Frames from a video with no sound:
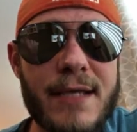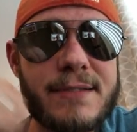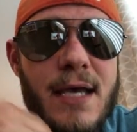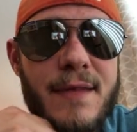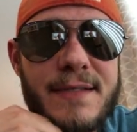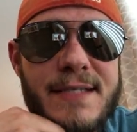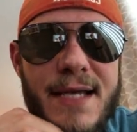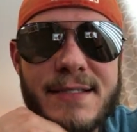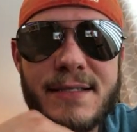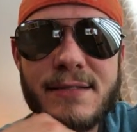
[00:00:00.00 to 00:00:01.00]
the
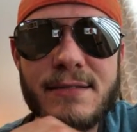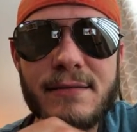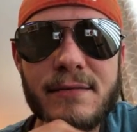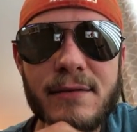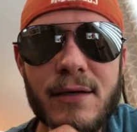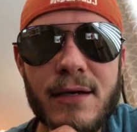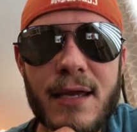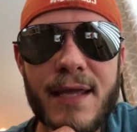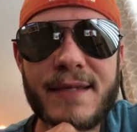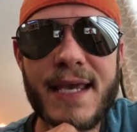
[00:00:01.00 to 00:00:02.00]
Texans
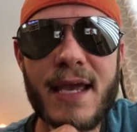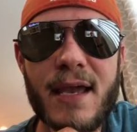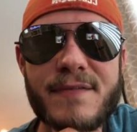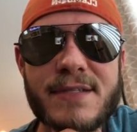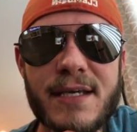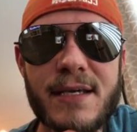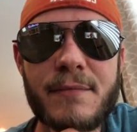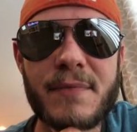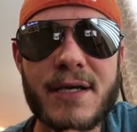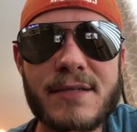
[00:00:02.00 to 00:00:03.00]
in the AFC
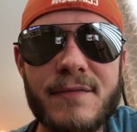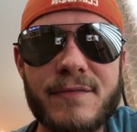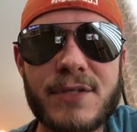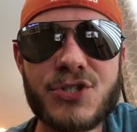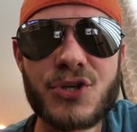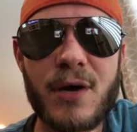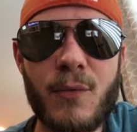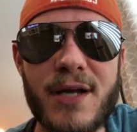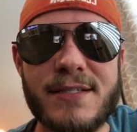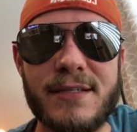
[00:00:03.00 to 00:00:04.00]
because of Deshaun
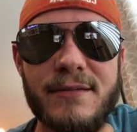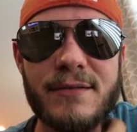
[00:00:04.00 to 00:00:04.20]
Watson.